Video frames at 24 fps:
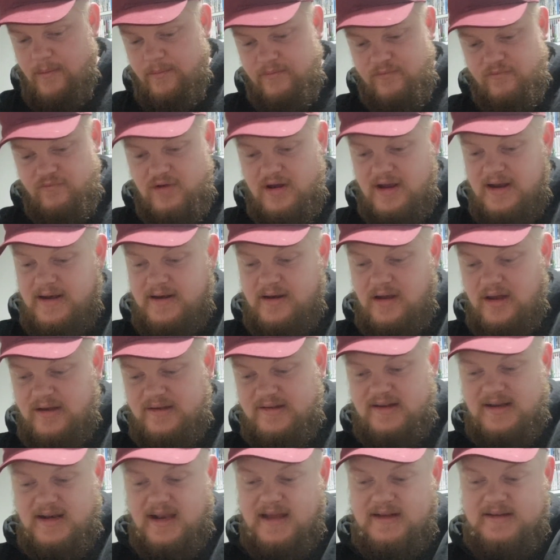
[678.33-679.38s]
Really
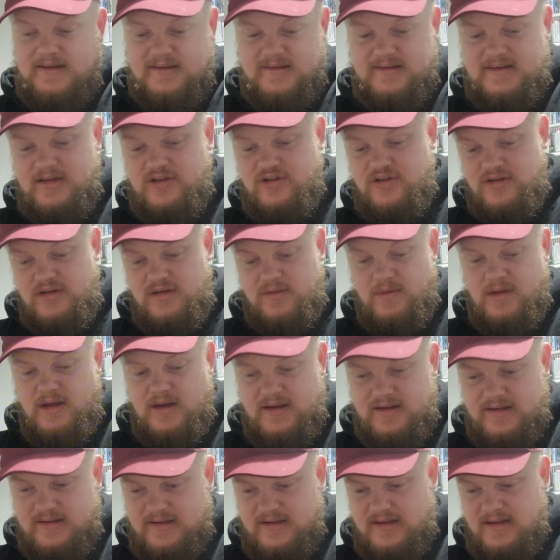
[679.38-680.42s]
nice collector's edition, to be
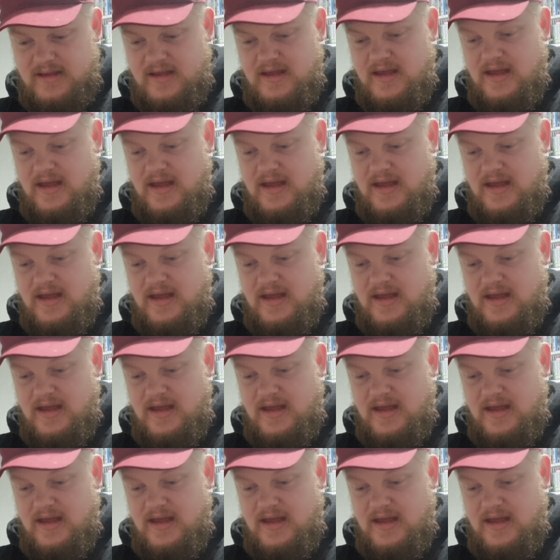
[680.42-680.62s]
honest.